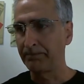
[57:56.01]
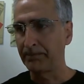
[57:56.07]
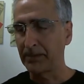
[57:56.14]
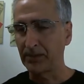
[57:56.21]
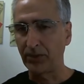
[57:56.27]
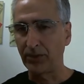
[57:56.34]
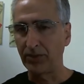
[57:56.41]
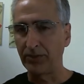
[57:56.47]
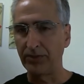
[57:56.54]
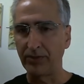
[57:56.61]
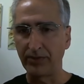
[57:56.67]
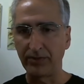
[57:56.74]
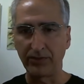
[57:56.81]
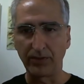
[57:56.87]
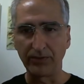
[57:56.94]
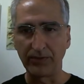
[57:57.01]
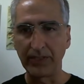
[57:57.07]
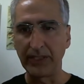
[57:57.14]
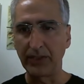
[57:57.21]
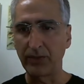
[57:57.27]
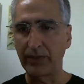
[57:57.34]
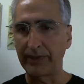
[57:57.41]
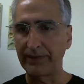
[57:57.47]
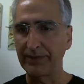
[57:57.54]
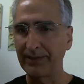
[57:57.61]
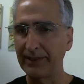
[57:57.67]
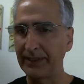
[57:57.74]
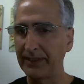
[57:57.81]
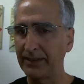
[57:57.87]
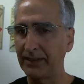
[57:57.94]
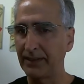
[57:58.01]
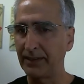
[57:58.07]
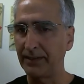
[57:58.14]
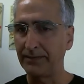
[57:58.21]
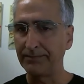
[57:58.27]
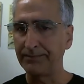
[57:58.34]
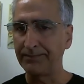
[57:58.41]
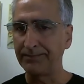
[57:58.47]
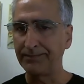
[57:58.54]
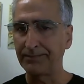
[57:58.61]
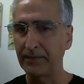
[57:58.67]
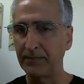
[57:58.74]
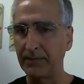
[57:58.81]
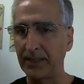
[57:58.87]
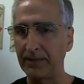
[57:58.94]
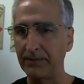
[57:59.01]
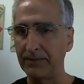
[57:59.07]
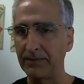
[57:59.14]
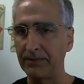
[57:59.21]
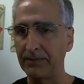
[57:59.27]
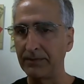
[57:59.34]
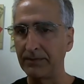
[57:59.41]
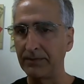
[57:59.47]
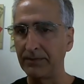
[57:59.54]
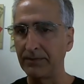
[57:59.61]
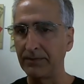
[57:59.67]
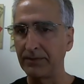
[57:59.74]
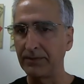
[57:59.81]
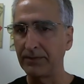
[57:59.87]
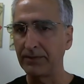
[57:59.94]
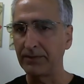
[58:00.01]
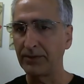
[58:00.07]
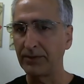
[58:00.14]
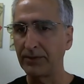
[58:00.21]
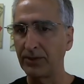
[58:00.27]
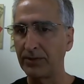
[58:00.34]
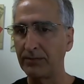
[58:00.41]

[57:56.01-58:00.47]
So you don't need a quick release. I'm not certain.